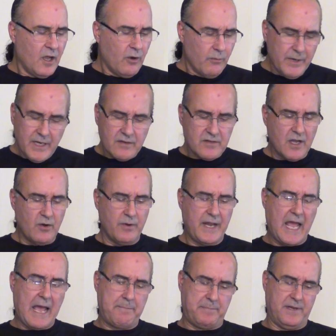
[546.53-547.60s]
We don't know what
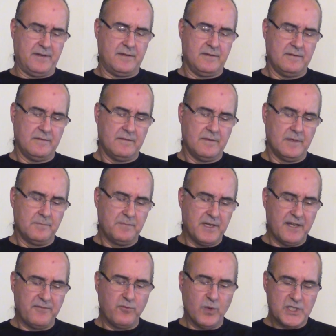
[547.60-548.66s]
happened. But
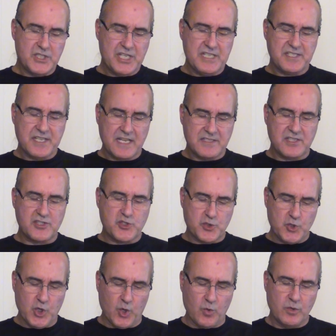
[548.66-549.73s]
if what she says is
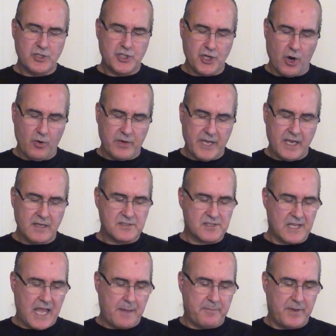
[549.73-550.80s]
true, choking,
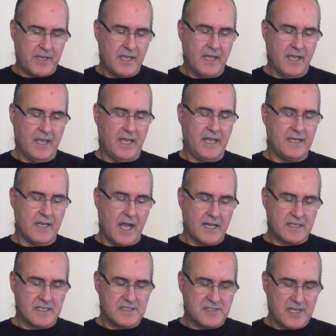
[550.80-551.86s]
slapping, and
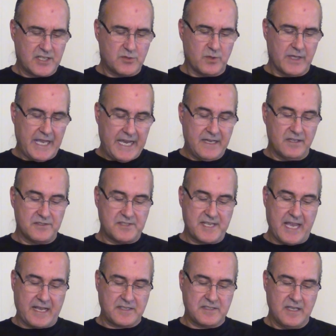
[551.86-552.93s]
non-consensual anal
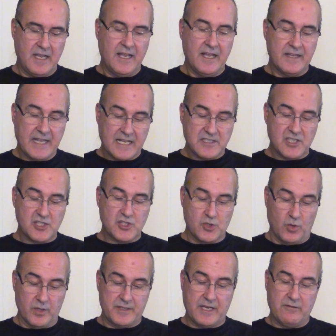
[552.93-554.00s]
sex, that's
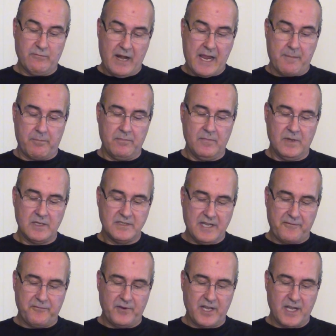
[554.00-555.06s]
assault and rape.
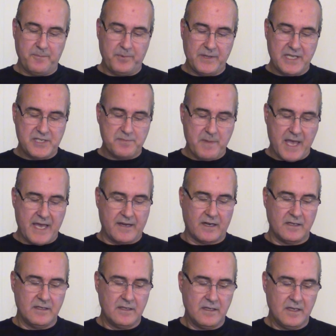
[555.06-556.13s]
Definitely a police matter.
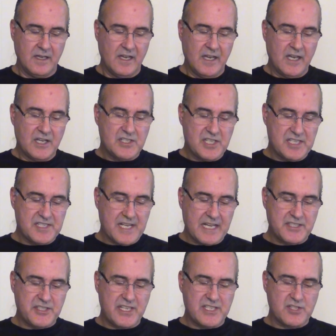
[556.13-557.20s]
She said
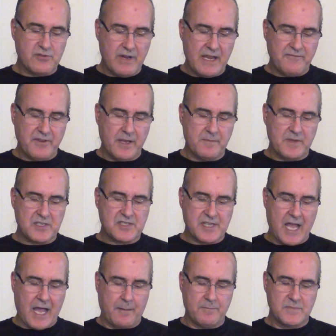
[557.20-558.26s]
she screamed for him to
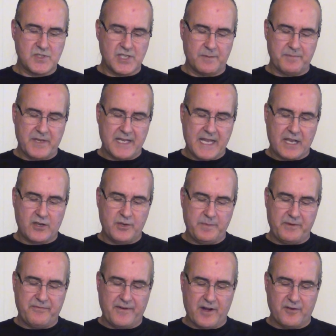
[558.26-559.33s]
stop, something that could be
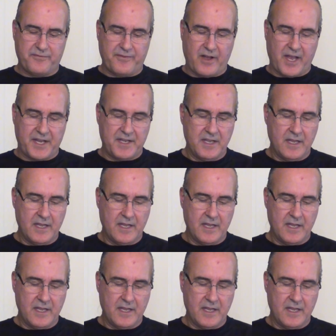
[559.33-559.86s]
verified.